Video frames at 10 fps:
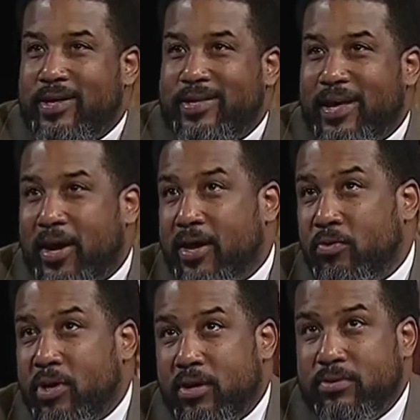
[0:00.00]
Yeah.
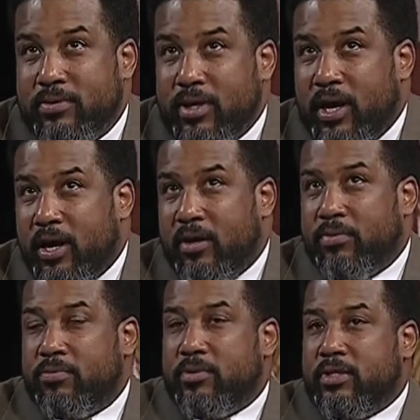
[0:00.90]
Well,
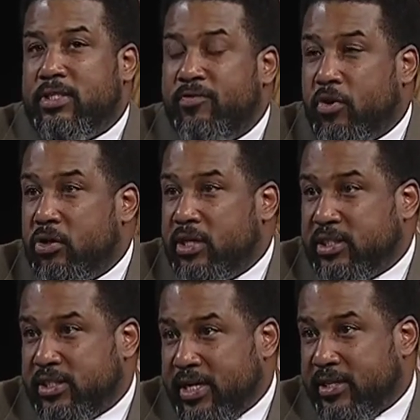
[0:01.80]
difficult in the
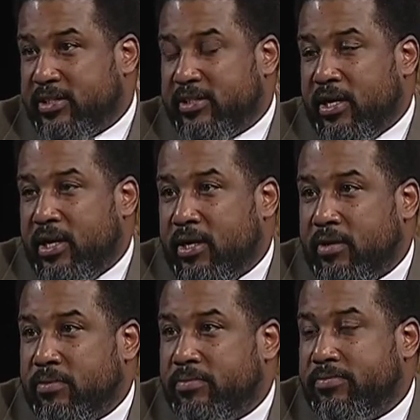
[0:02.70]
sense
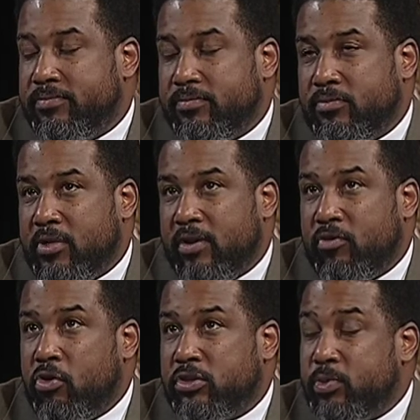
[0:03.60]
that, of
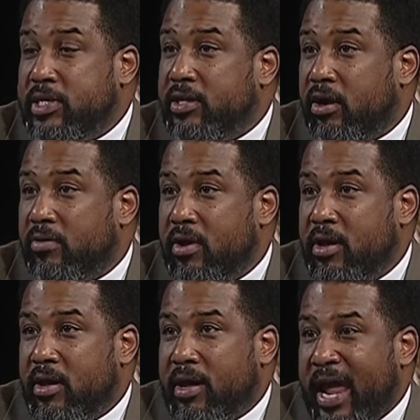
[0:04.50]
course, we
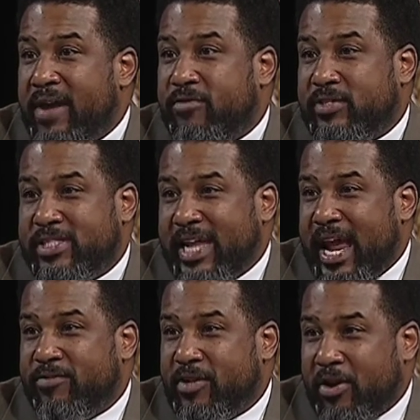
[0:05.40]
have
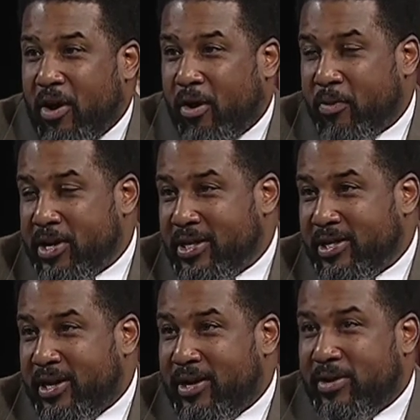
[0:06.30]
staff that are
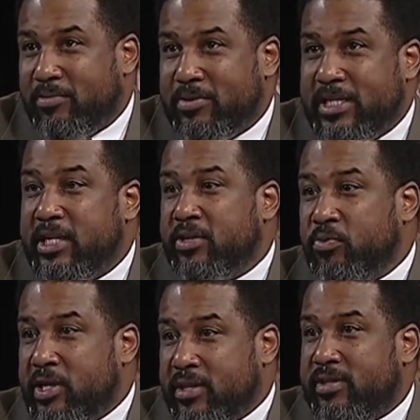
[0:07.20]
already dealing
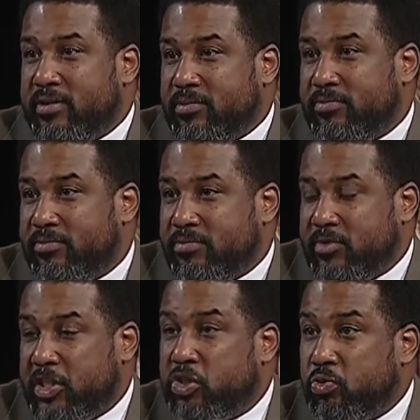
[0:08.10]
with
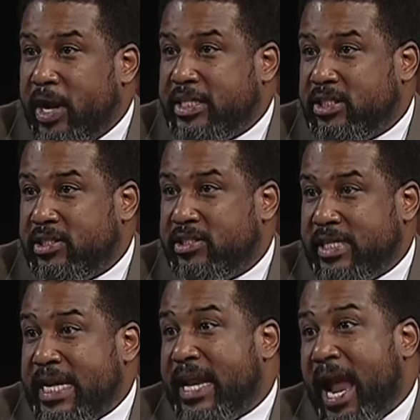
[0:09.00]
situations
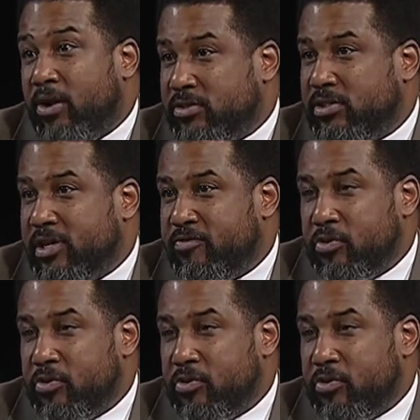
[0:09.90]
in-house, if you